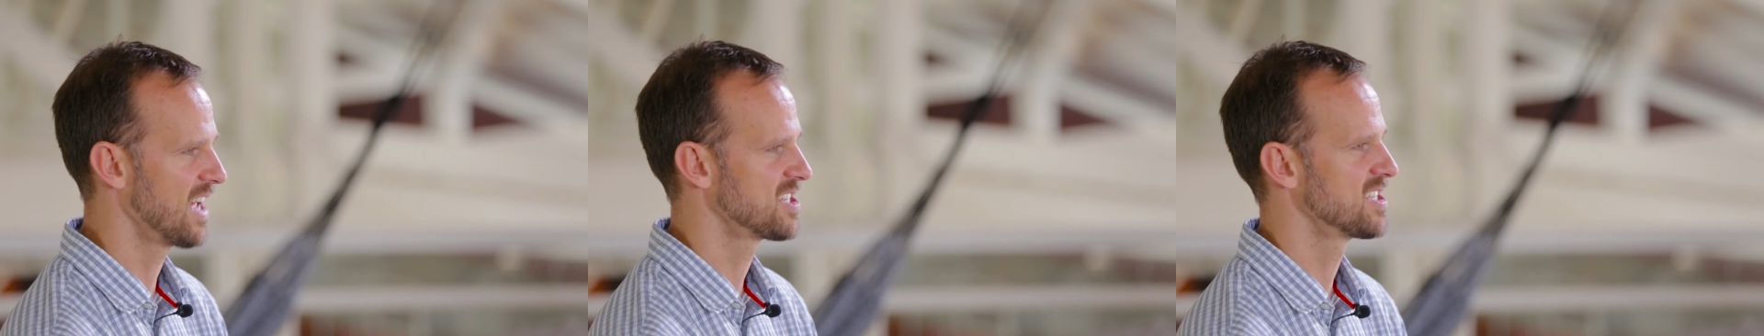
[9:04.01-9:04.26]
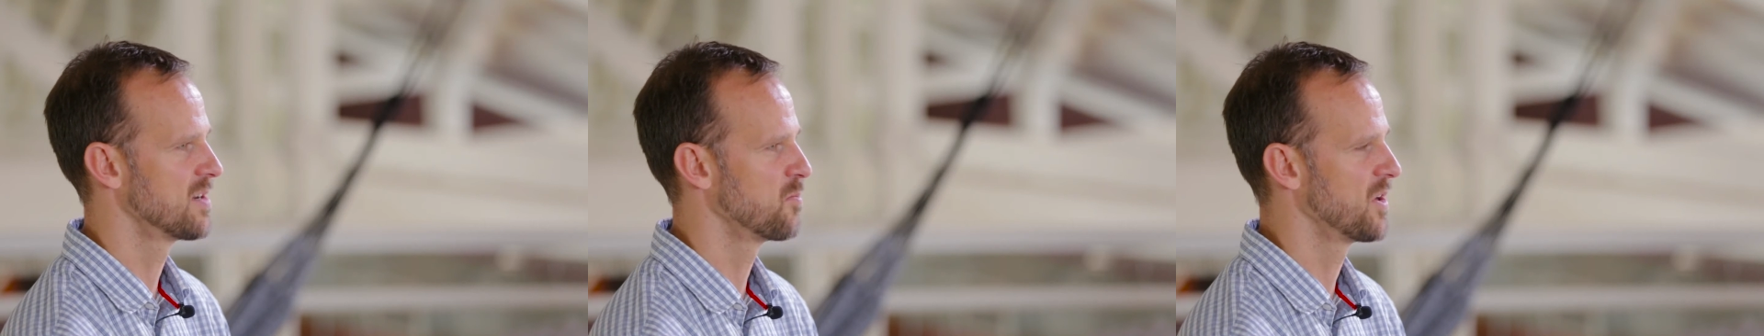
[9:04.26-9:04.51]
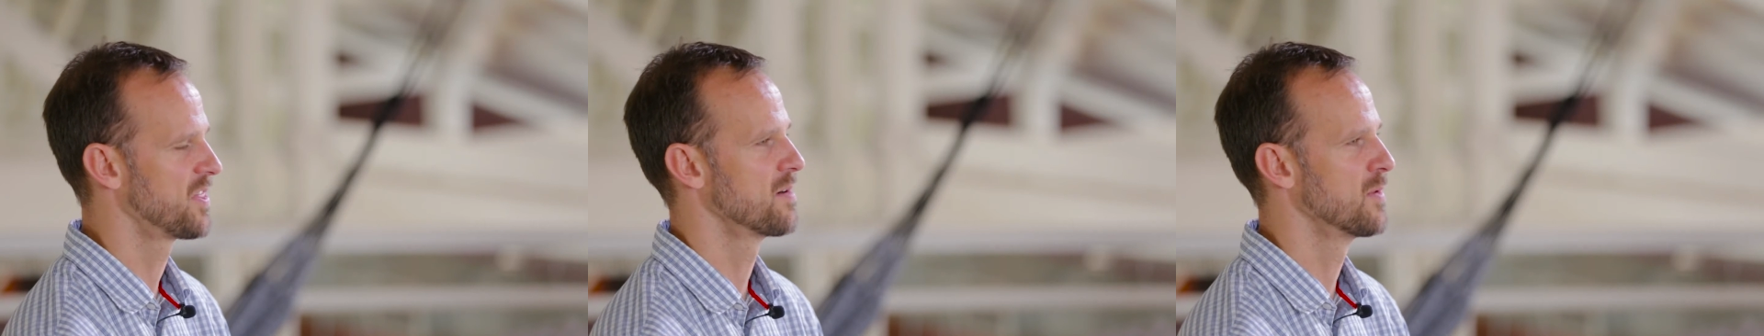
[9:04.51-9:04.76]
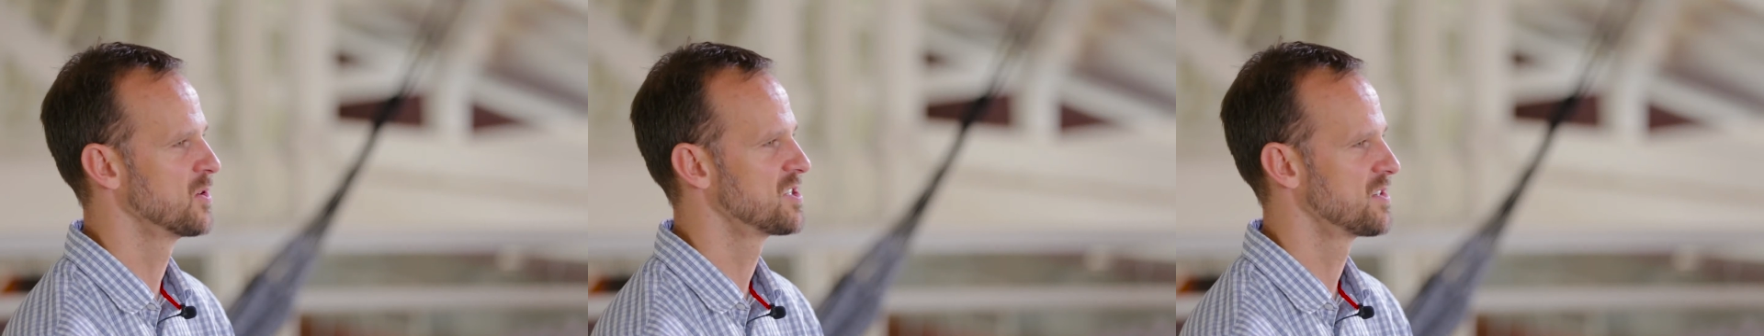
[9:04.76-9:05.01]
ask them what
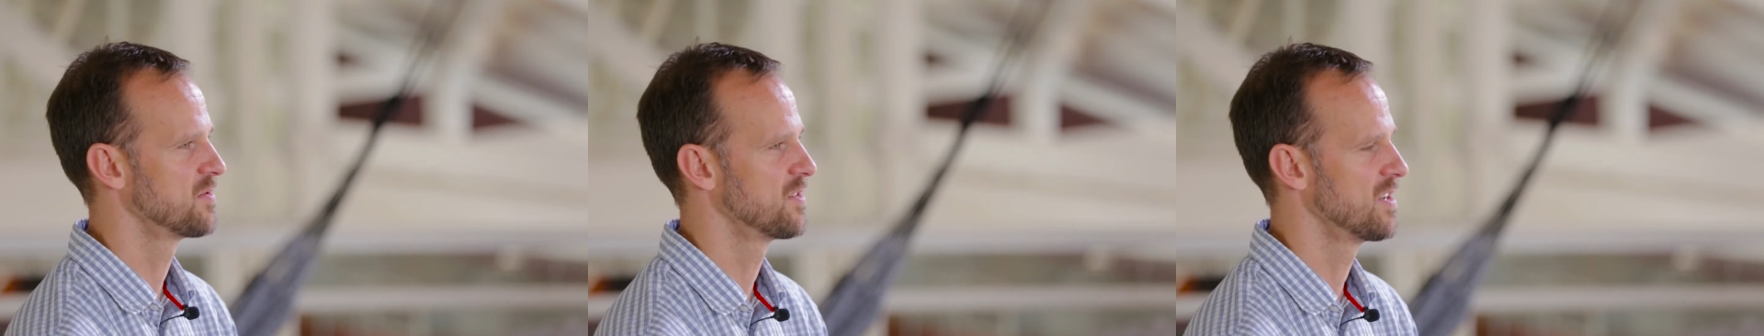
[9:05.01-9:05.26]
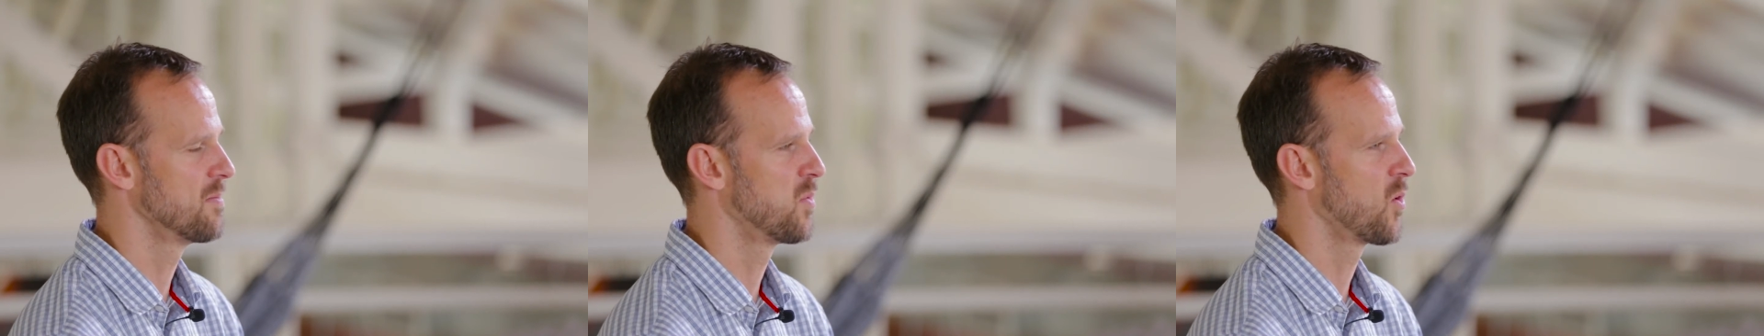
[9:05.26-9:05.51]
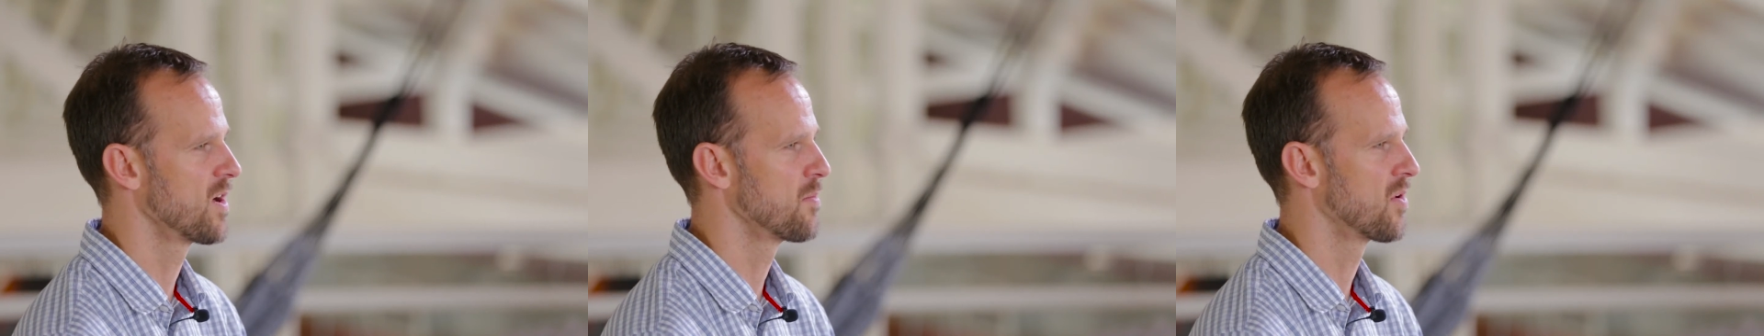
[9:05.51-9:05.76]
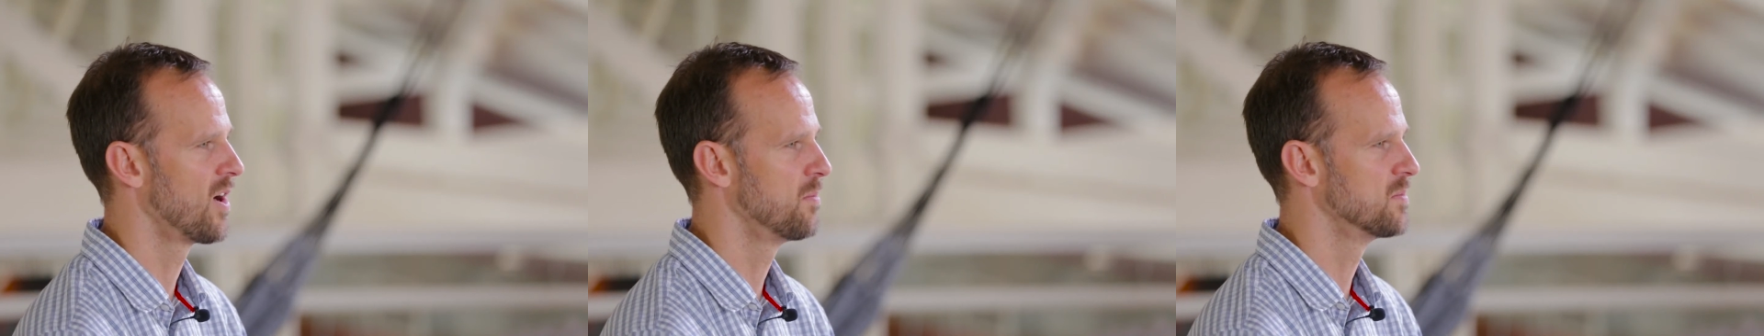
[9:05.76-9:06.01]
their most
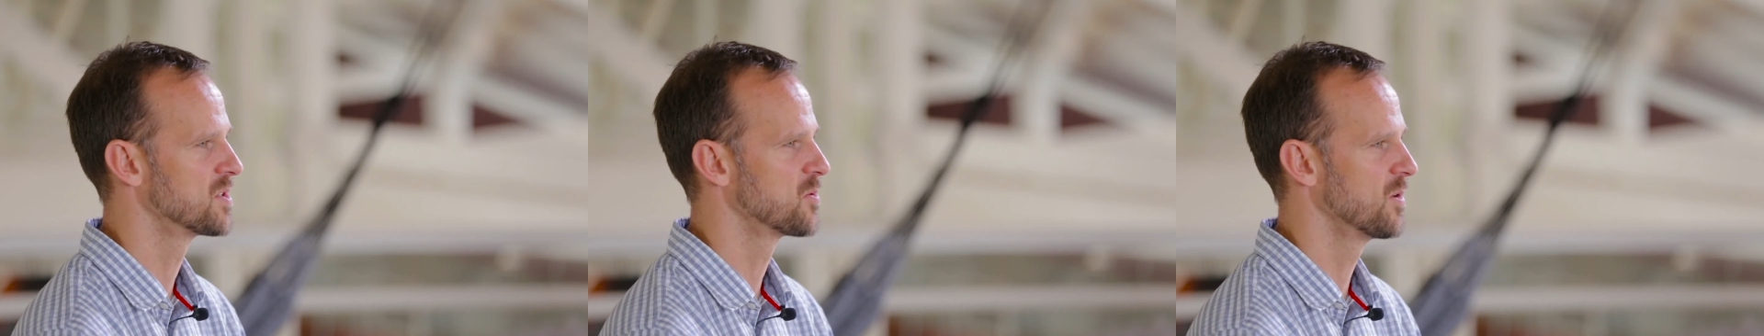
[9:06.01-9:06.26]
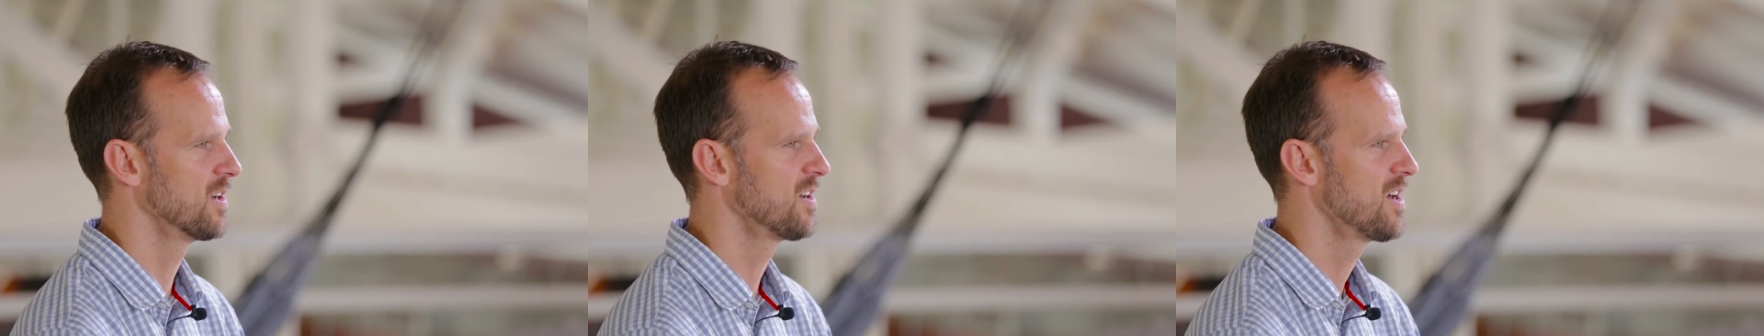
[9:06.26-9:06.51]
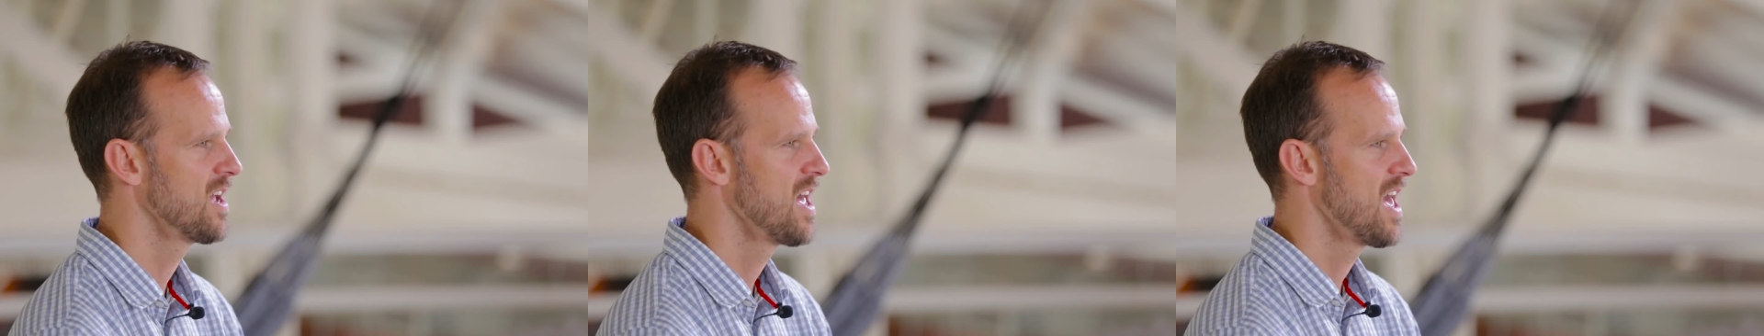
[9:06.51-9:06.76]
important problems were.